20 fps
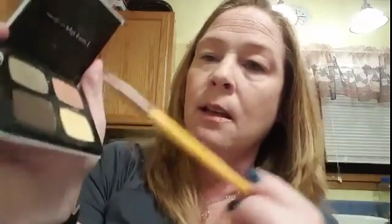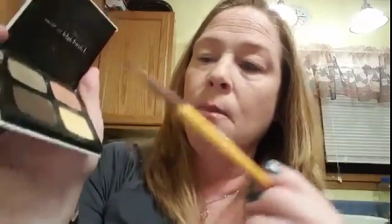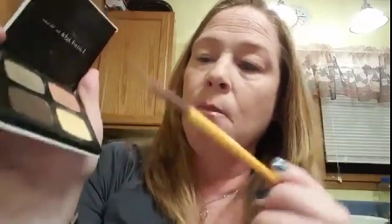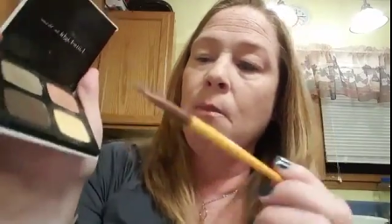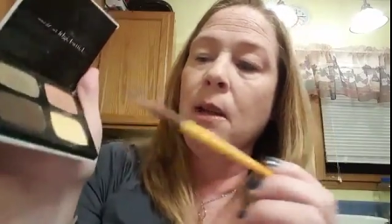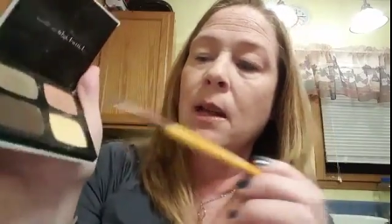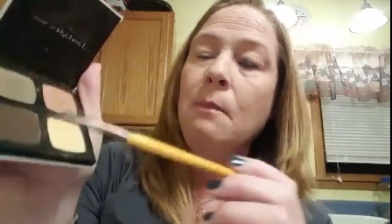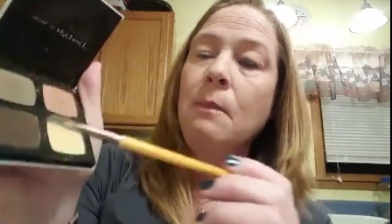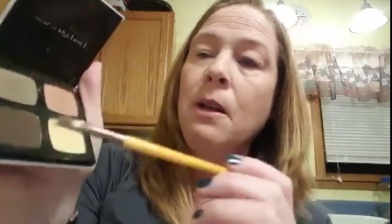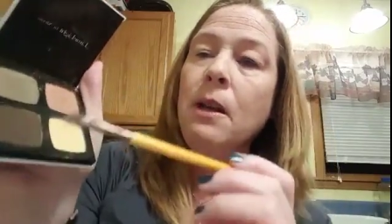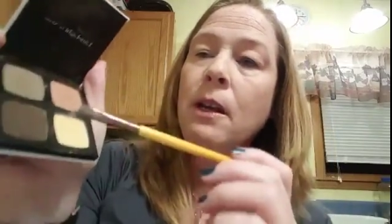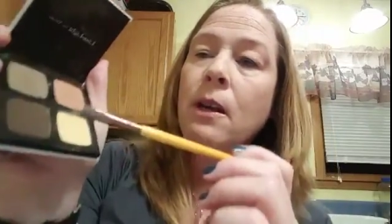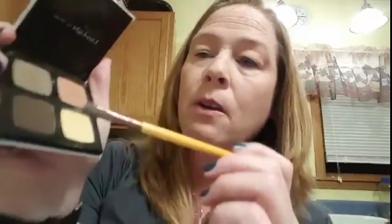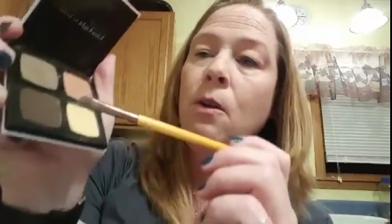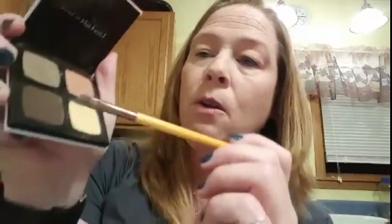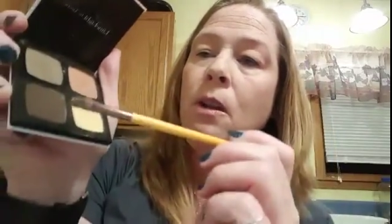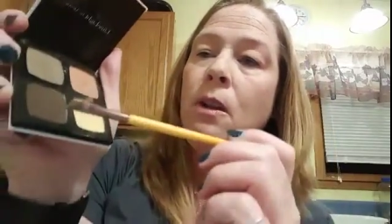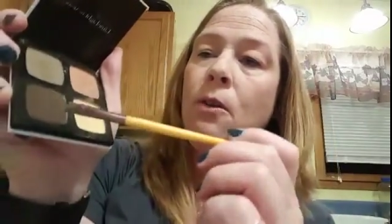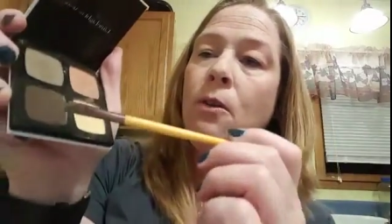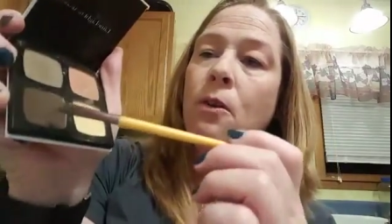But I'm going to go
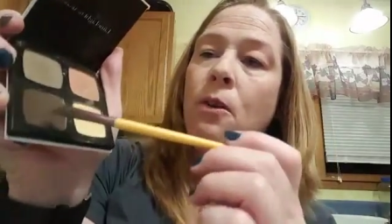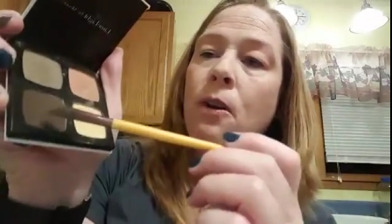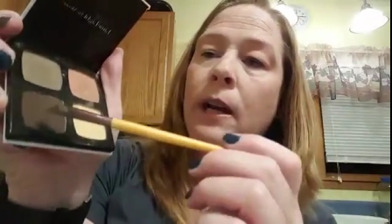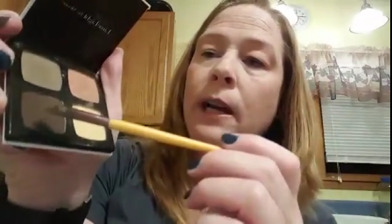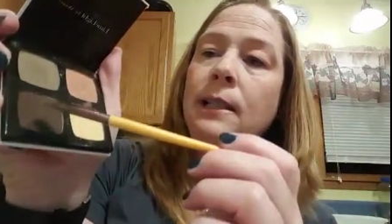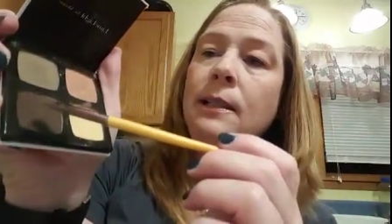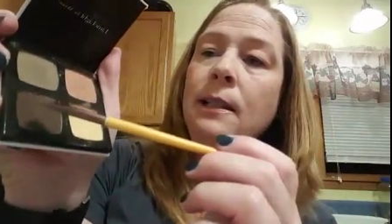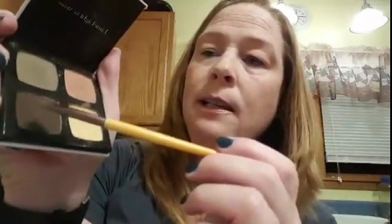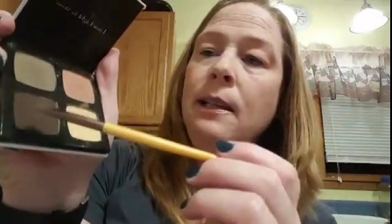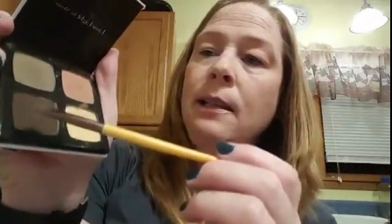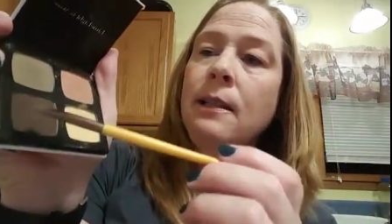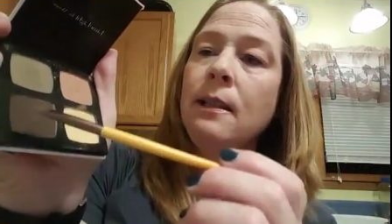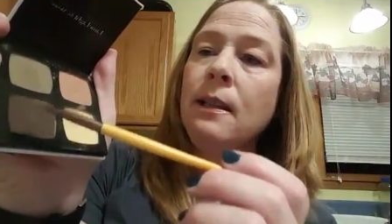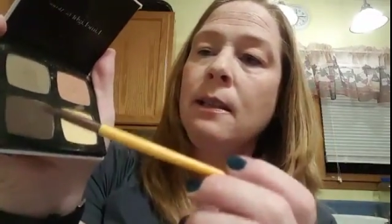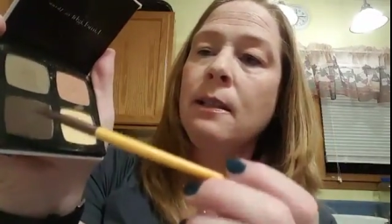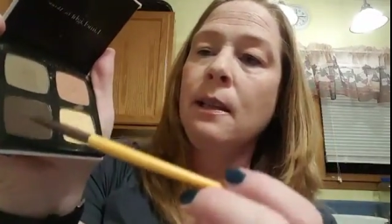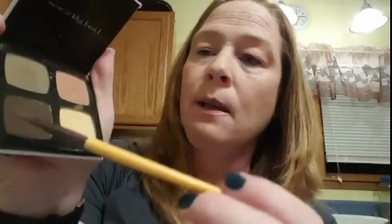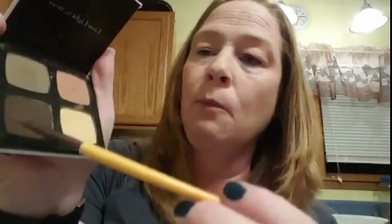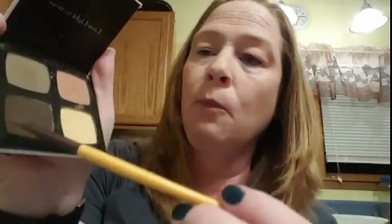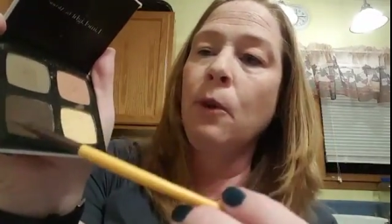a little crazy
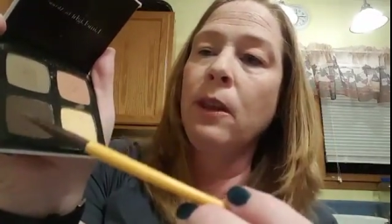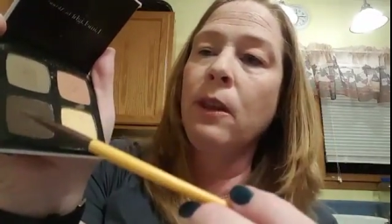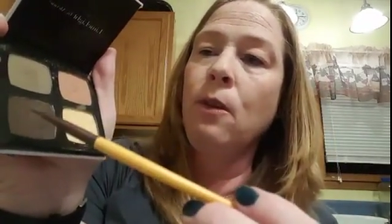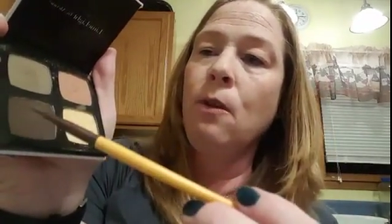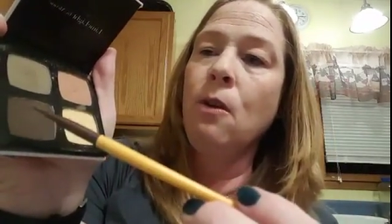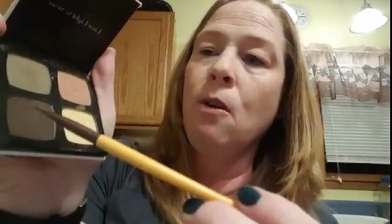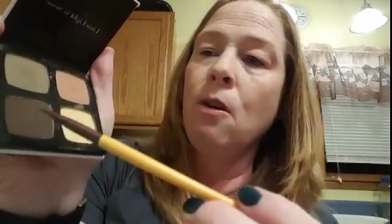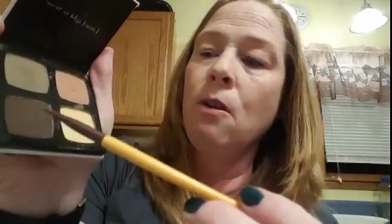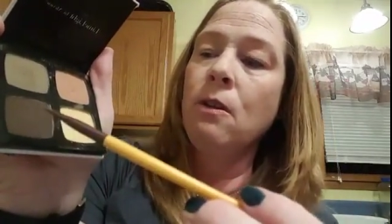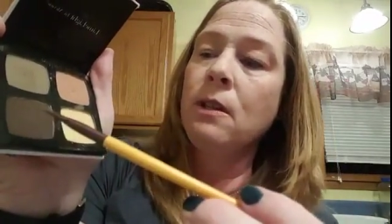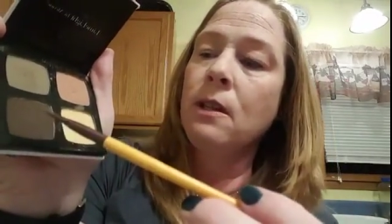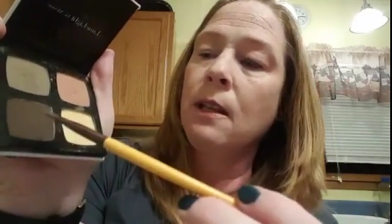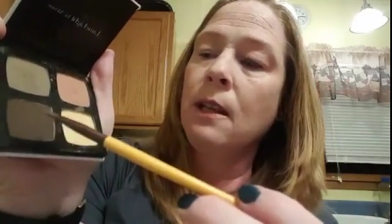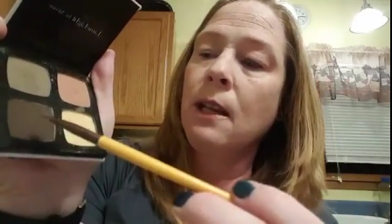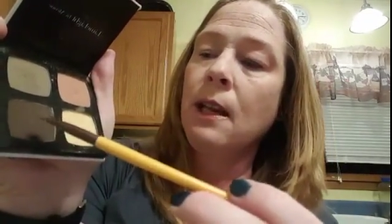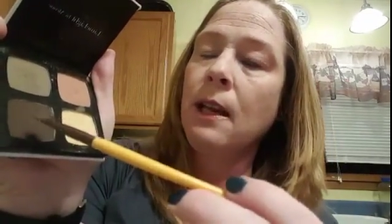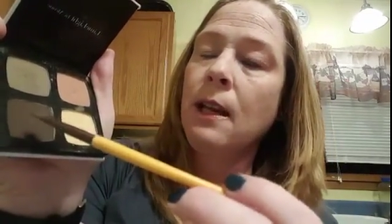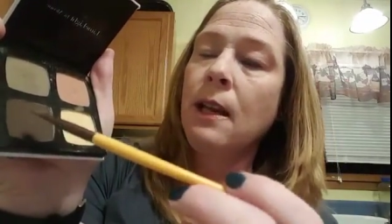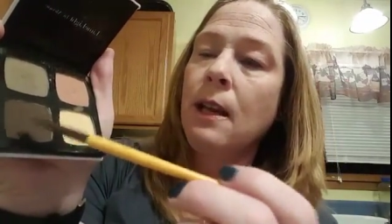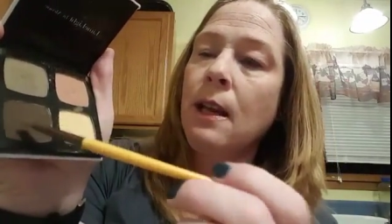since I'm with you girls
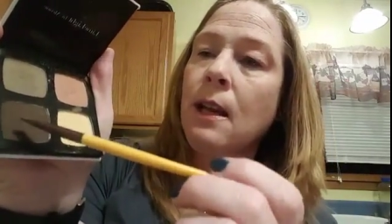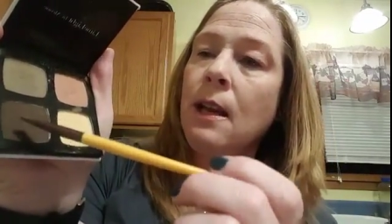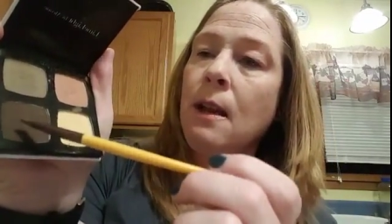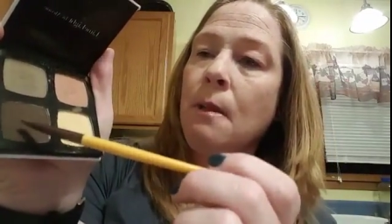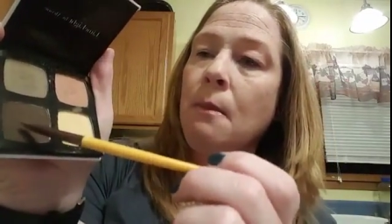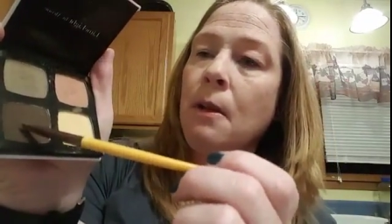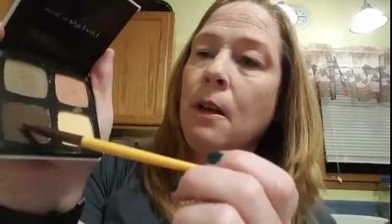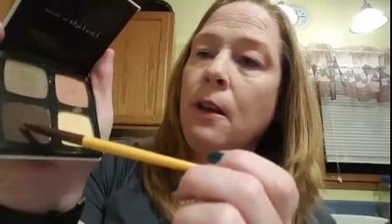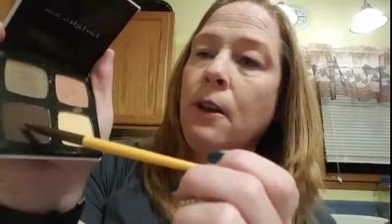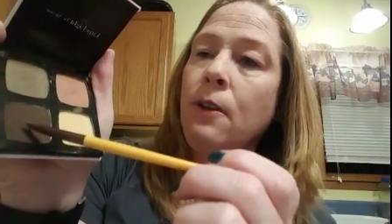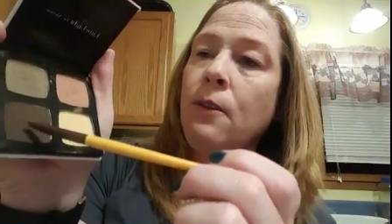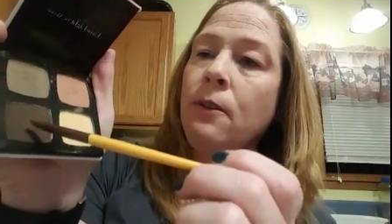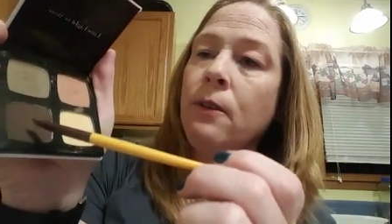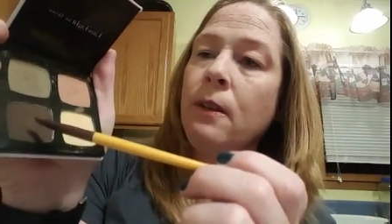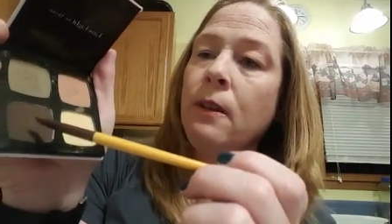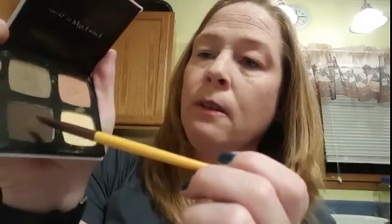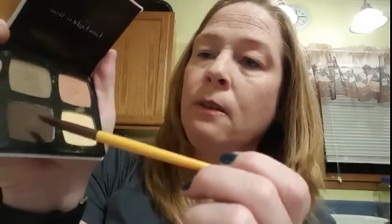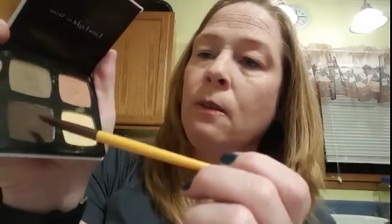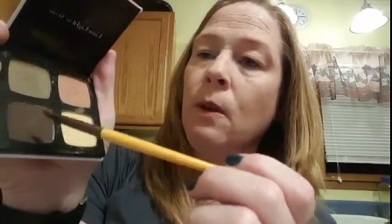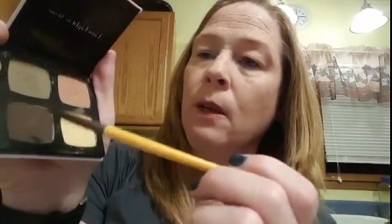tonight, and I'm going to use
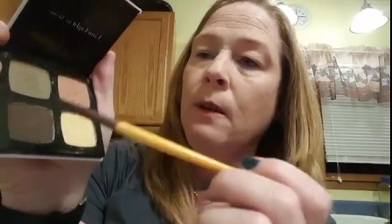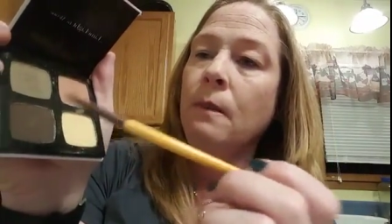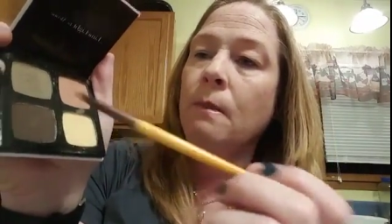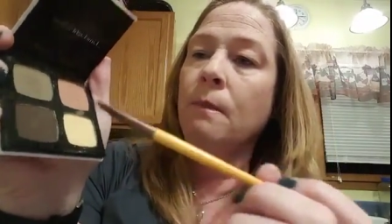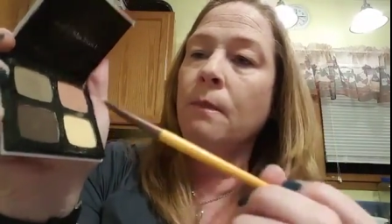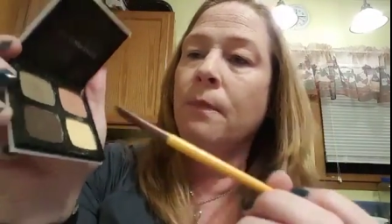this one.